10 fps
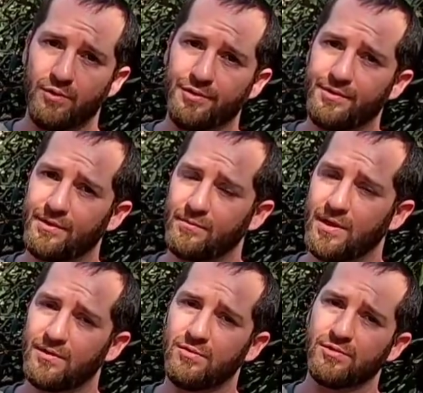for you in the
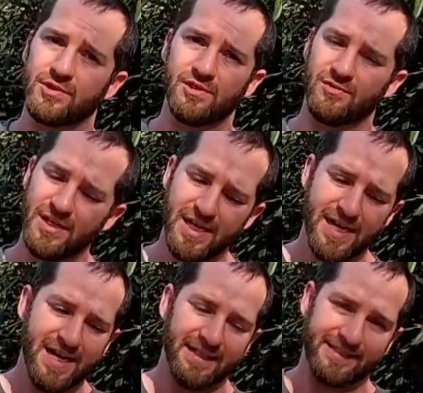reticle. So
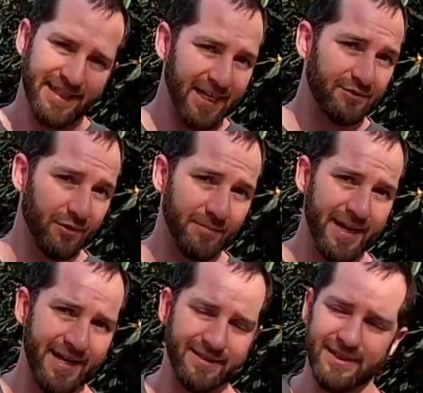aside from
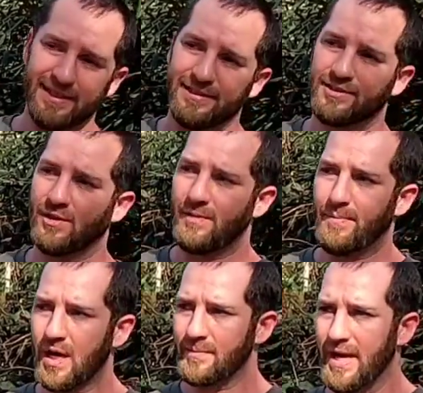that, so the
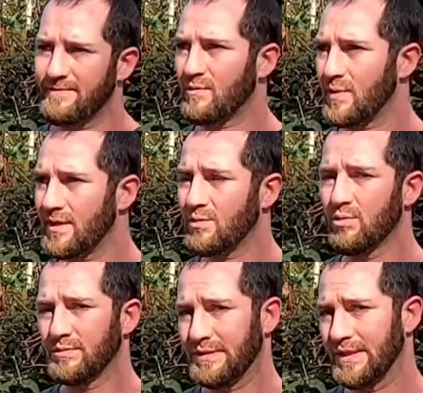bottom half of the
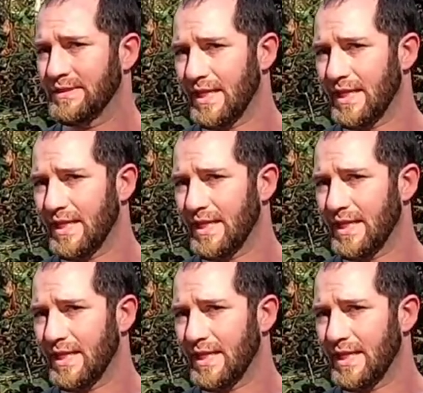reticle does